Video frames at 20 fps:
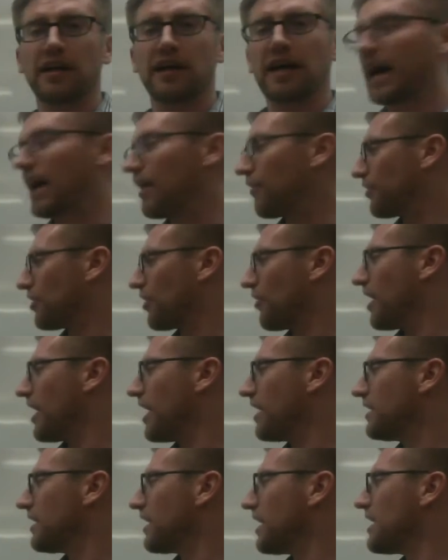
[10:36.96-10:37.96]
I'll go
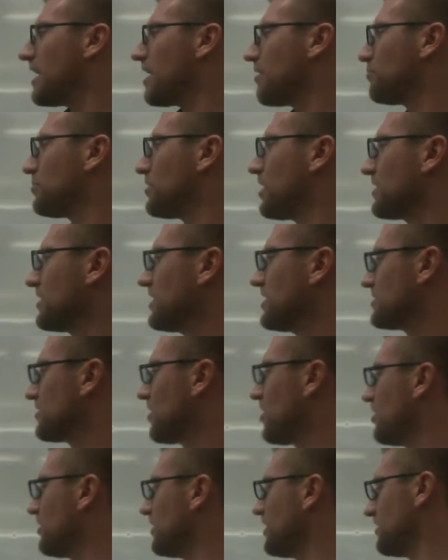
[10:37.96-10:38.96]
ahead and now plug this
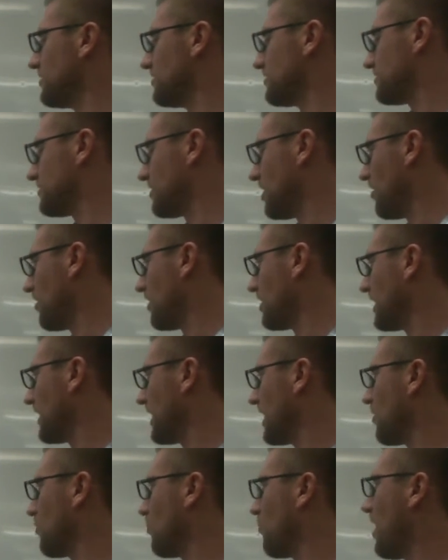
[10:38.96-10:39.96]
all in. So I'm going to
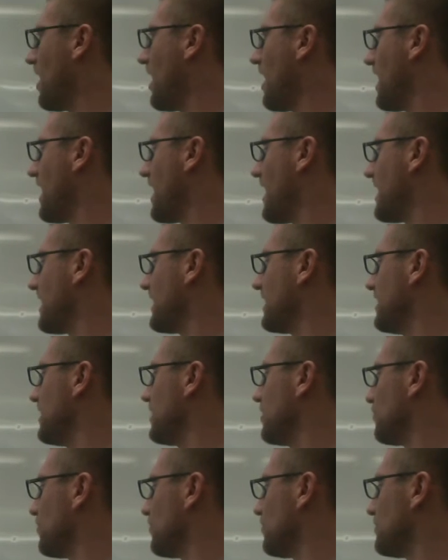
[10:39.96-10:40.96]
get y
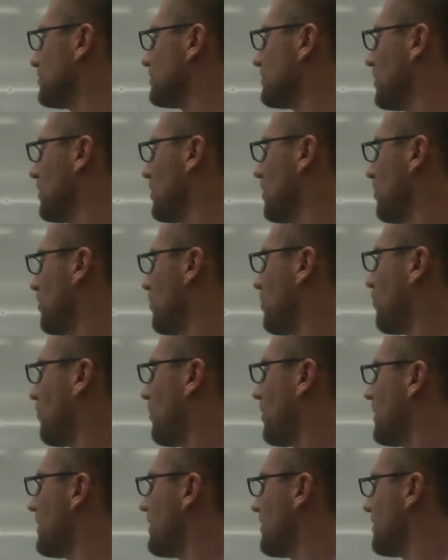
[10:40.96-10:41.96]
equals
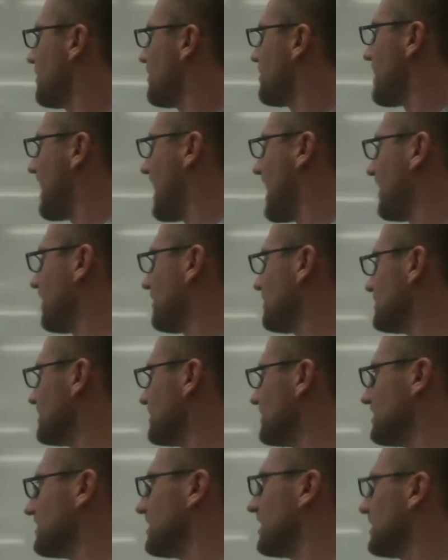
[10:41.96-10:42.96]

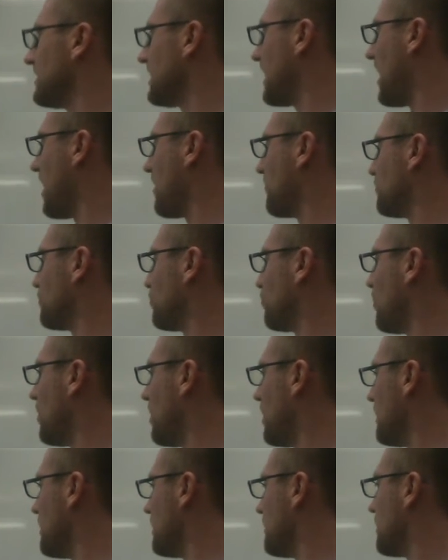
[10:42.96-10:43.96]
1,000 times
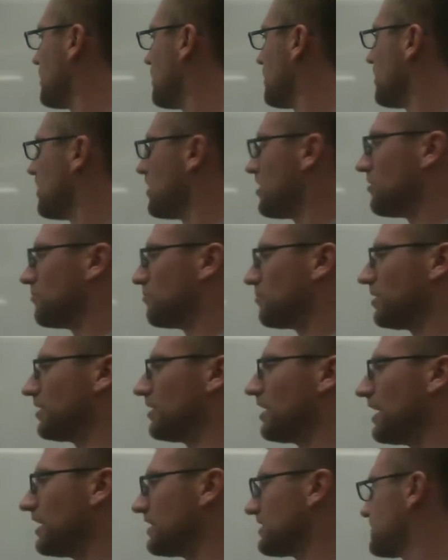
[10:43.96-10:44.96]
1
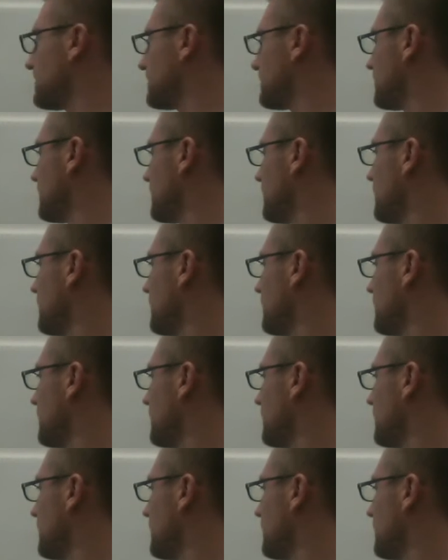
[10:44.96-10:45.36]
plus